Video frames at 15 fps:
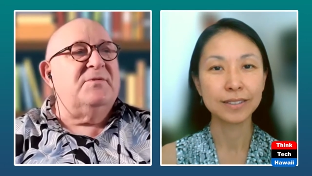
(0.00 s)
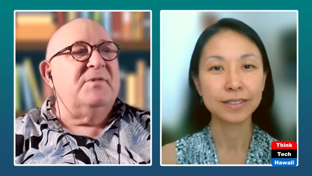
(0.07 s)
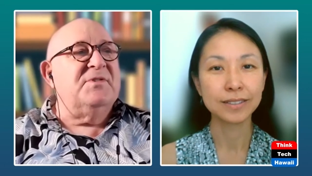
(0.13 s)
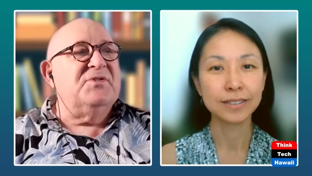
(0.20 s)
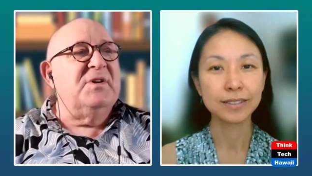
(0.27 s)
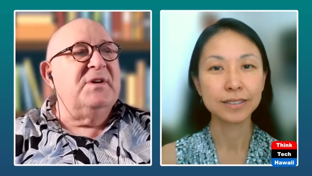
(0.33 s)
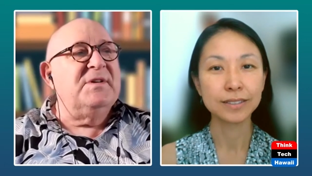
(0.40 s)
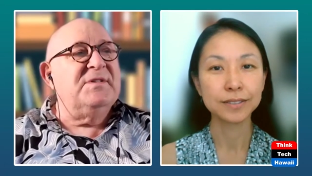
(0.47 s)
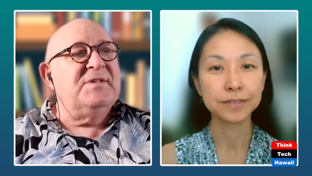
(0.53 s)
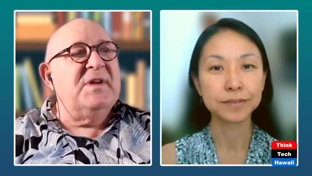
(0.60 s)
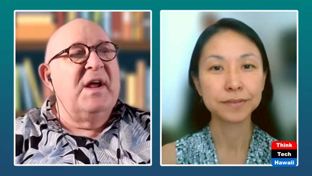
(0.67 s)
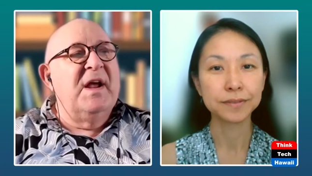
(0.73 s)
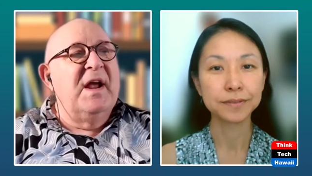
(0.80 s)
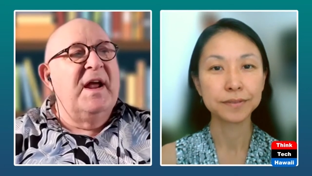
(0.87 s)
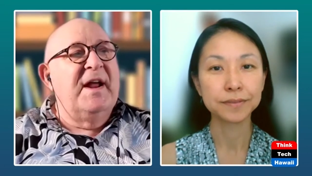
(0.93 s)
Speaker 1: Tricia, is
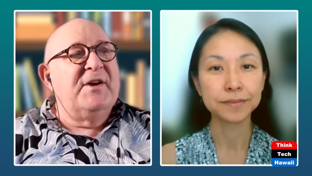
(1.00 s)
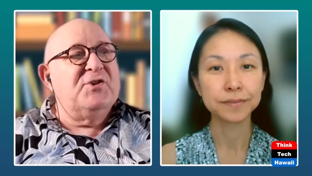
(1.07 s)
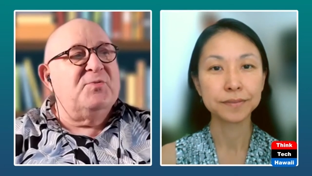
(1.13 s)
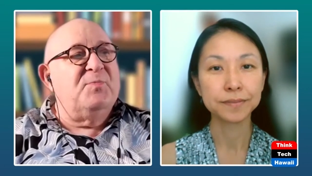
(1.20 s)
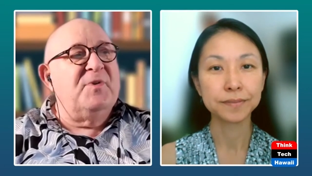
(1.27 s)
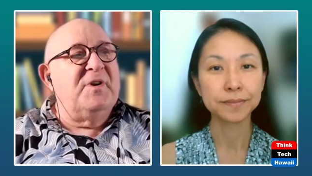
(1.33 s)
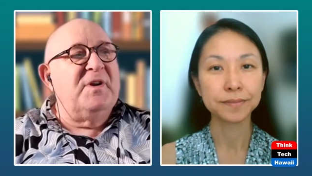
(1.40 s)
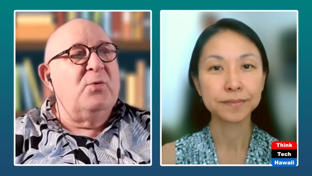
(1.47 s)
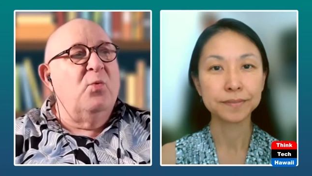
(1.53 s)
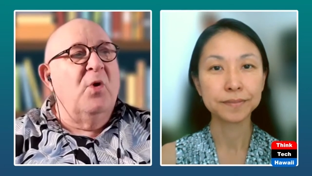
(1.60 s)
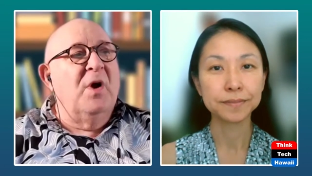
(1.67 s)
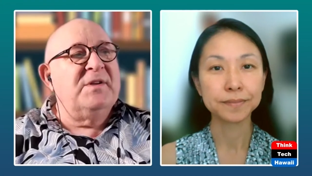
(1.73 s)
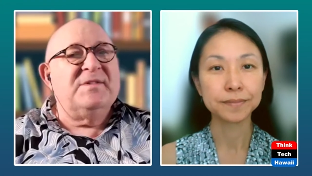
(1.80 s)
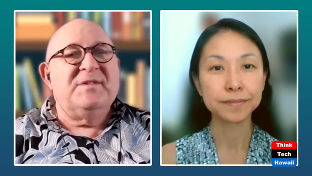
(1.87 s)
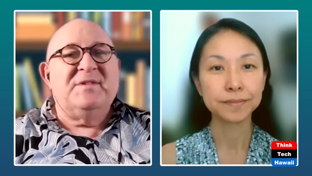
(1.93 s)
HB
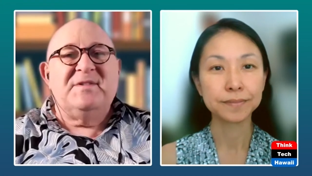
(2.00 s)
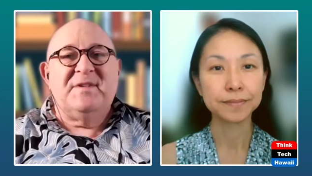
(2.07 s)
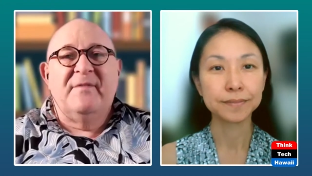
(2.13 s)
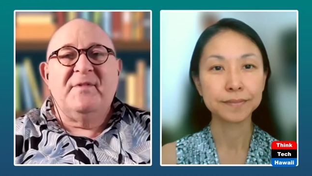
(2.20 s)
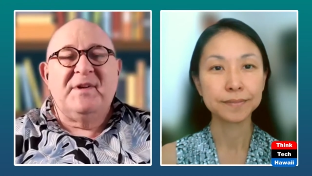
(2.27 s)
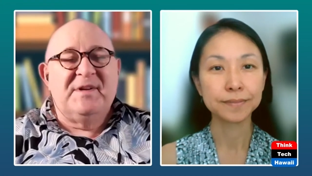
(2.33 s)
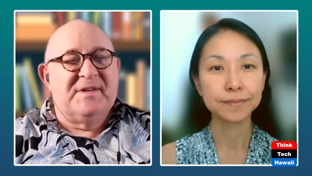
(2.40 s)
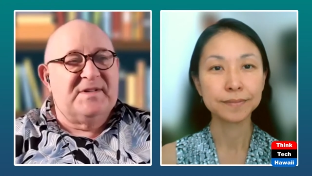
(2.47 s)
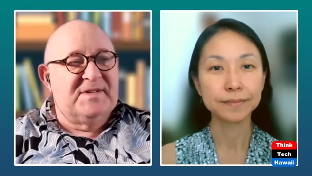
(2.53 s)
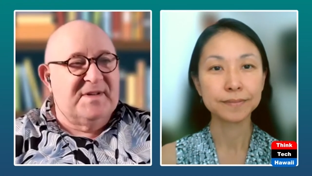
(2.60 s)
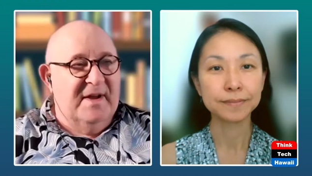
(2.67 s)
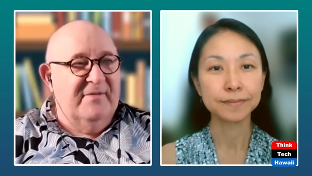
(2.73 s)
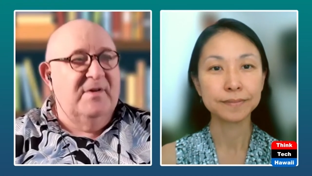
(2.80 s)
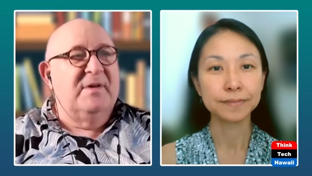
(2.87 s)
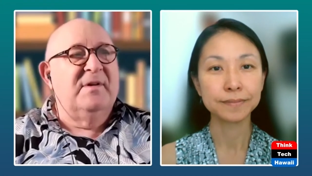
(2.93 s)

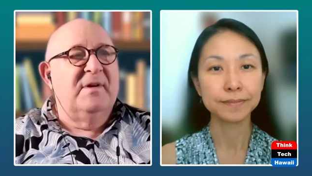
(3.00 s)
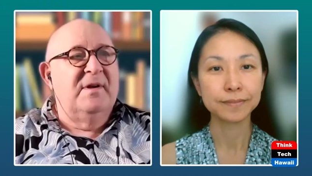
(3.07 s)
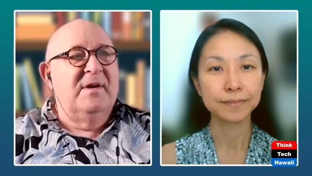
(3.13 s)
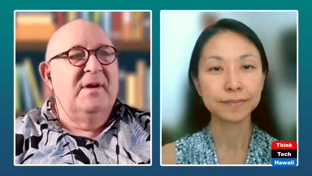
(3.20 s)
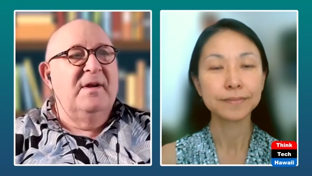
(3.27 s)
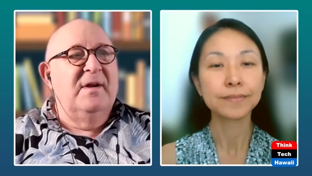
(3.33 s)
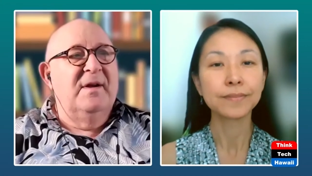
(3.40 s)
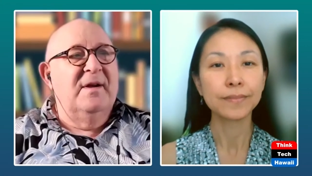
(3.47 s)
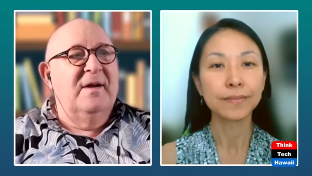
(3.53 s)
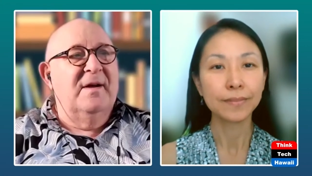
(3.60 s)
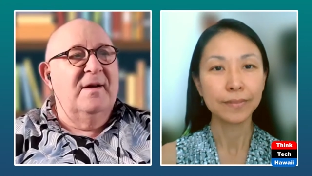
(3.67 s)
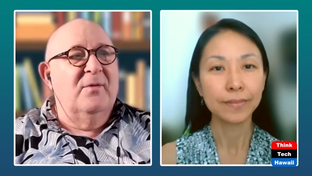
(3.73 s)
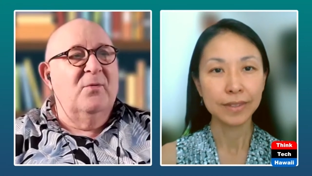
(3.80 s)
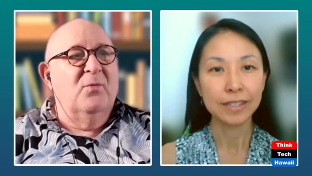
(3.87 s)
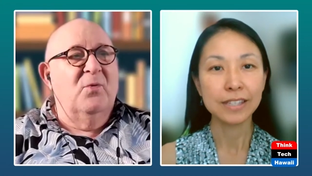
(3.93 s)
177.
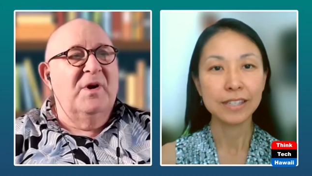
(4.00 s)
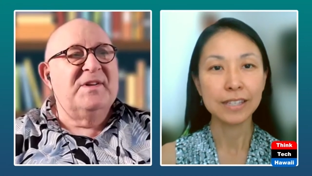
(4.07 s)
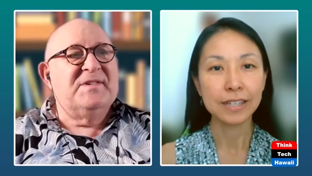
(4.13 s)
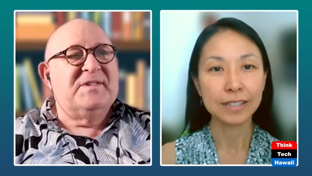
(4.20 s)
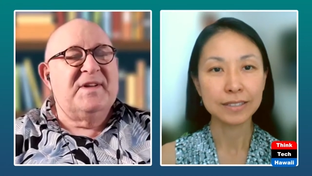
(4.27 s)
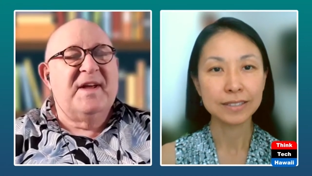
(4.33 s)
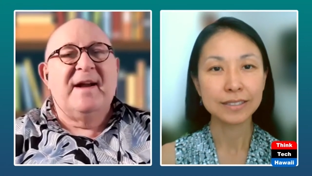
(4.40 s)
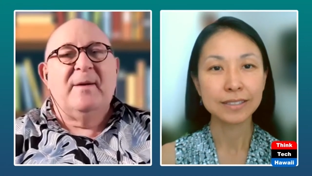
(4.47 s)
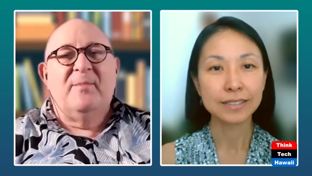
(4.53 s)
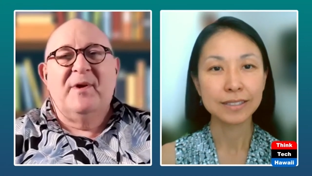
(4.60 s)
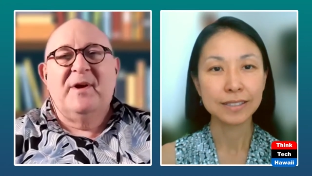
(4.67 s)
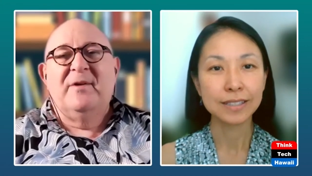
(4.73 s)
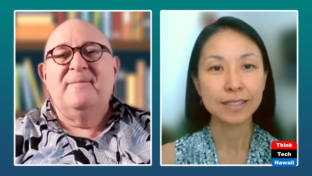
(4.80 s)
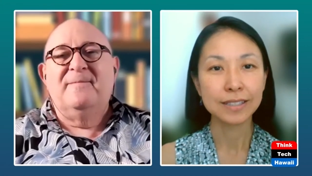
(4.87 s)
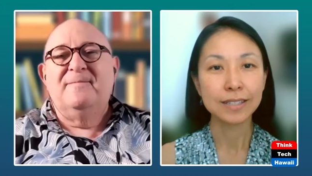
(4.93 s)
What is that
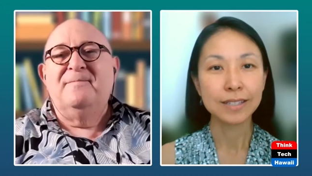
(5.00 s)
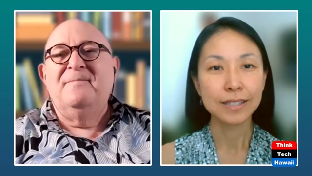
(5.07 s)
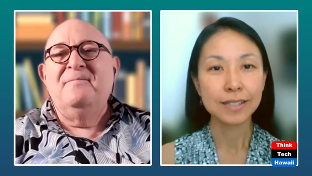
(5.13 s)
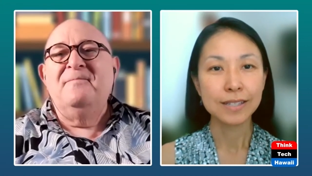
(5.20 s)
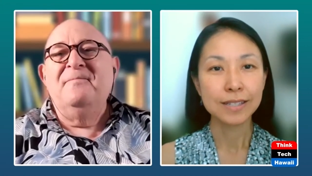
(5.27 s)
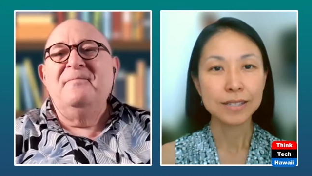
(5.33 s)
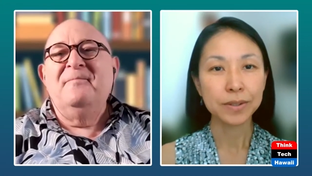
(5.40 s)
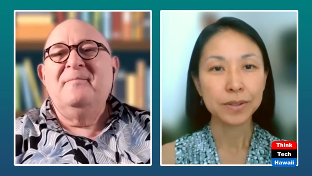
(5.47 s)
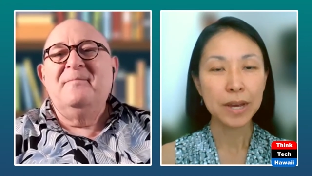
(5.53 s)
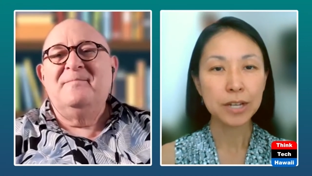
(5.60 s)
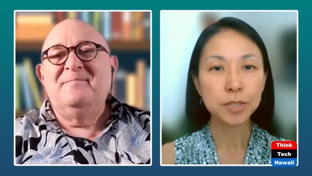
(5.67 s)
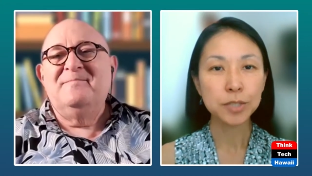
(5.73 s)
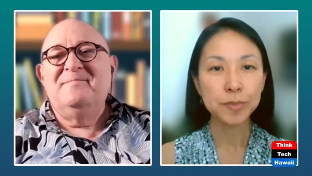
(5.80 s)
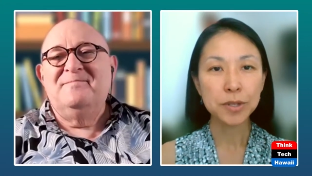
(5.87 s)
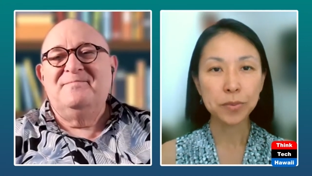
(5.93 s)
about?
Speaker 2: So
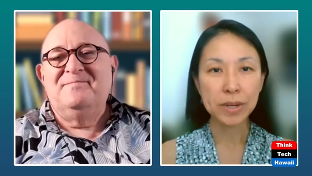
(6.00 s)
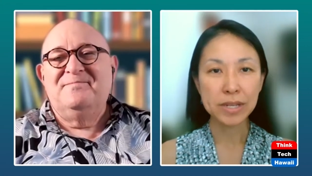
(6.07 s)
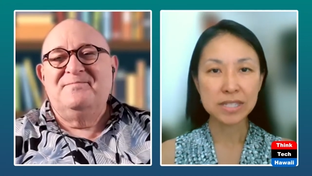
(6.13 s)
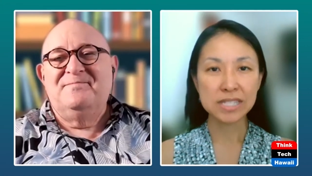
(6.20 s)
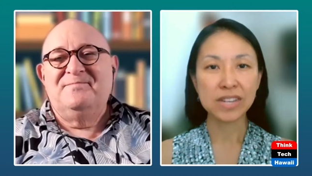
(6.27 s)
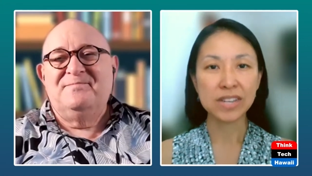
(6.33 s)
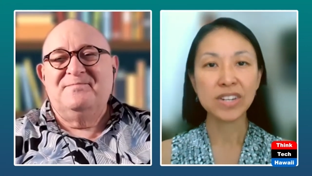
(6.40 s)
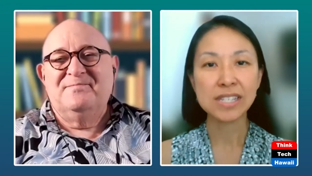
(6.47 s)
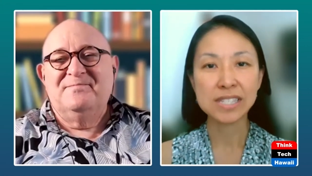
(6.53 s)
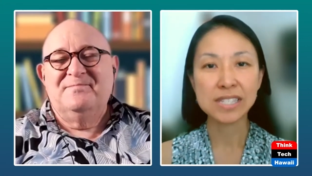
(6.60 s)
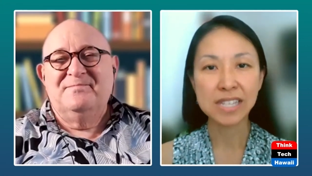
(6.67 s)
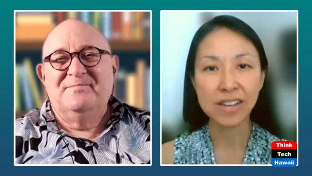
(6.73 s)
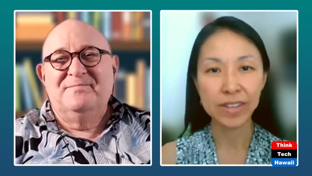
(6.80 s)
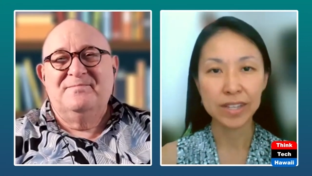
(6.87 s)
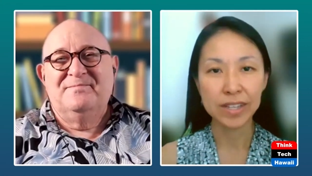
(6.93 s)
House Bill
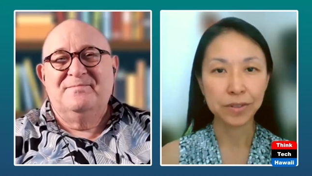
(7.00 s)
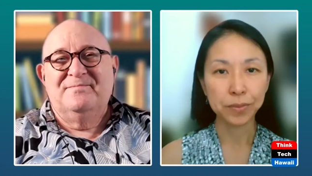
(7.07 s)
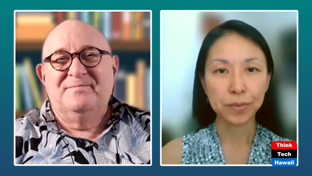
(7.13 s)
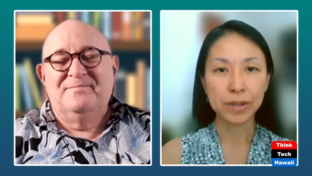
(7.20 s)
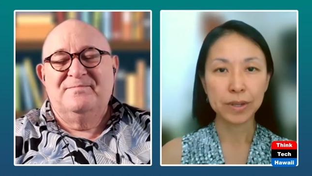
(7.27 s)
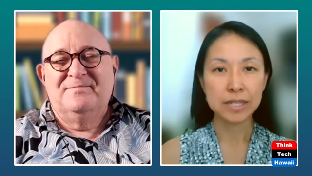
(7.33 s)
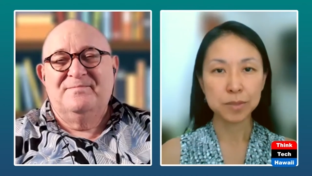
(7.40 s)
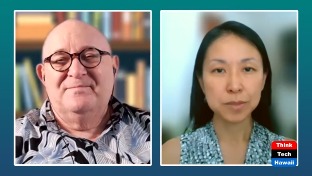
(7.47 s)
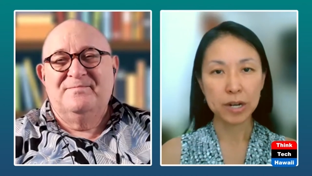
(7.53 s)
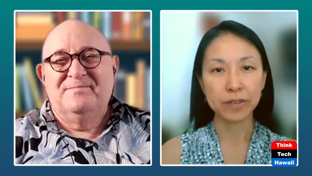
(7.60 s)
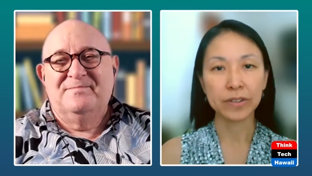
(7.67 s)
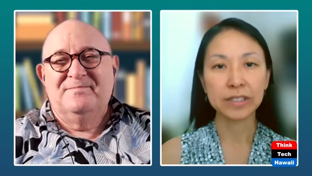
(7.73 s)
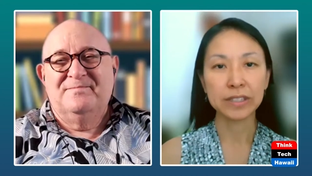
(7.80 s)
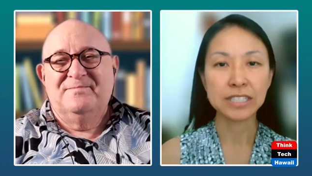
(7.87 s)
177 was part of our